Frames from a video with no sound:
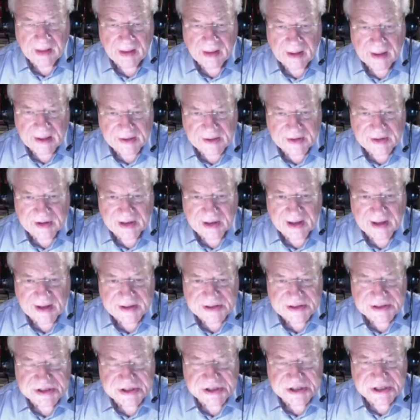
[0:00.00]

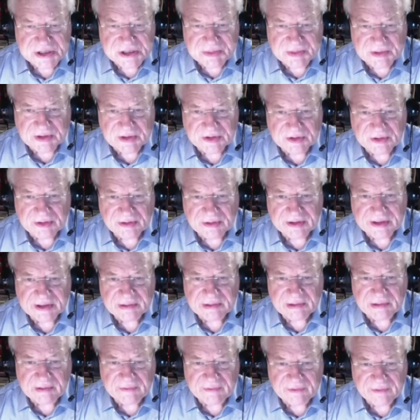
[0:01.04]
hinterlands, and she's been talking
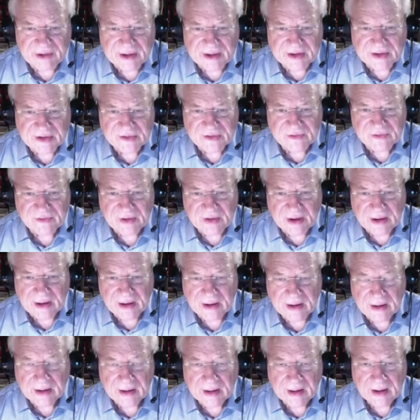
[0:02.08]
to her friends
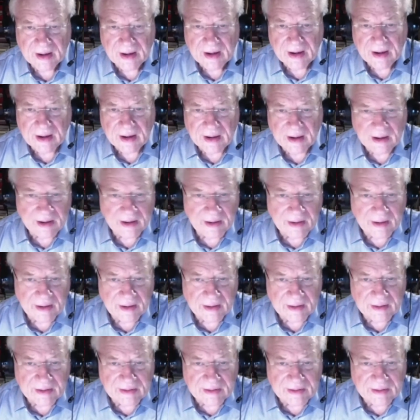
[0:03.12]
via uh,